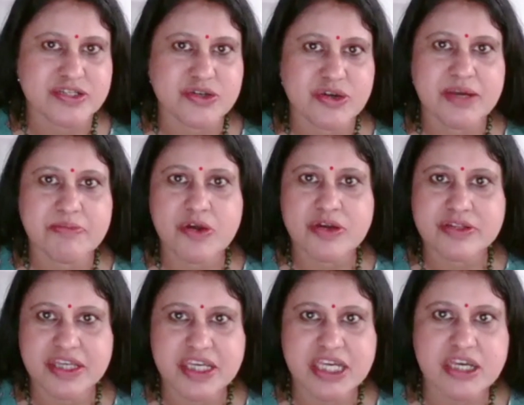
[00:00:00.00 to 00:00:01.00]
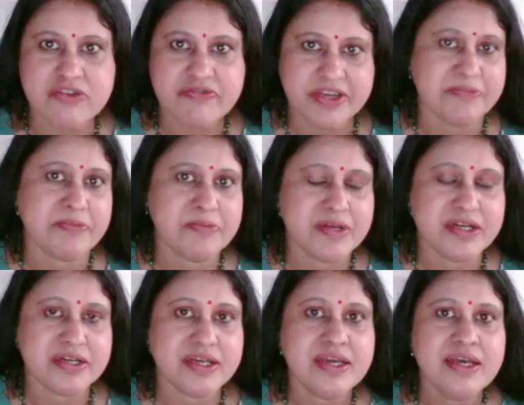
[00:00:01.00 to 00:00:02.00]
So I'm not thinking of
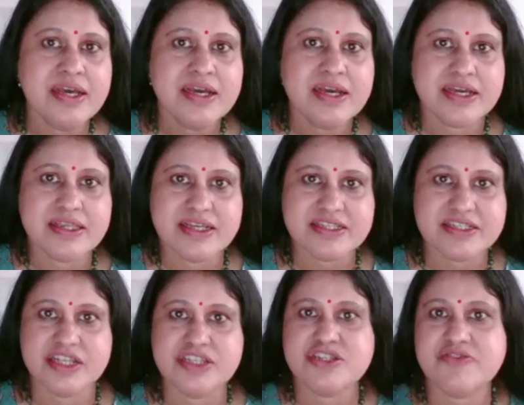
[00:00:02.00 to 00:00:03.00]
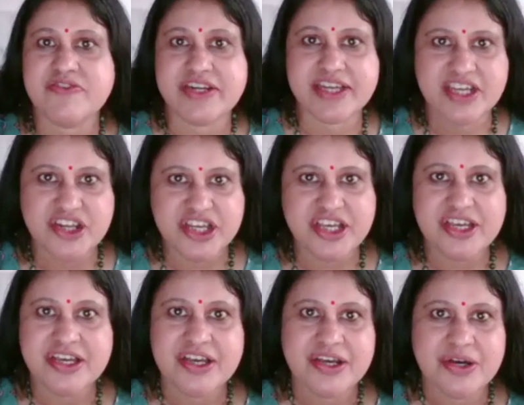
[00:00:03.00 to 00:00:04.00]
capability in the sense of a degree
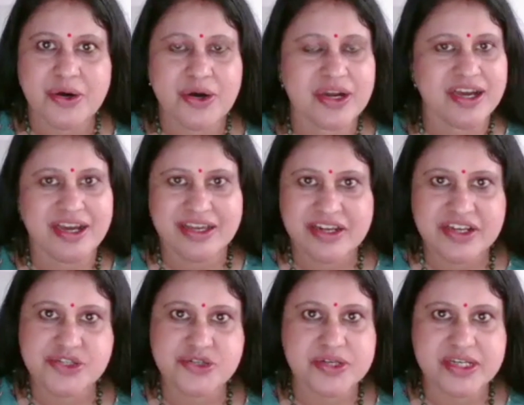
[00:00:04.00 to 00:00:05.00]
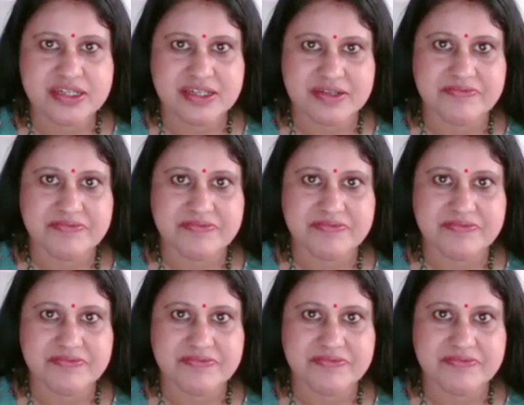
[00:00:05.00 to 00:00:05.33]
or a higher education.